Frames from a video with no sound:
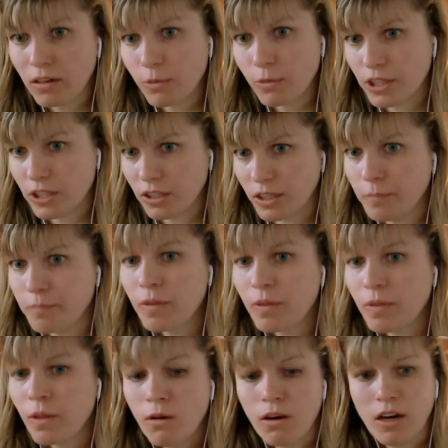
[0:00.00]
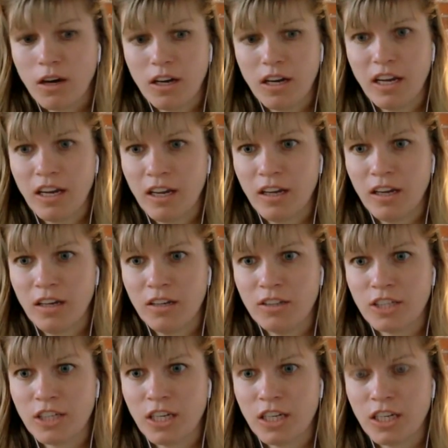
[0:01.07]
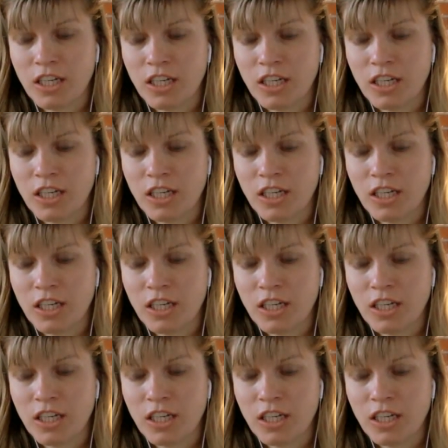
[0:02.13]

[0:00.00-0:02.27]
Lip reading: originally, and it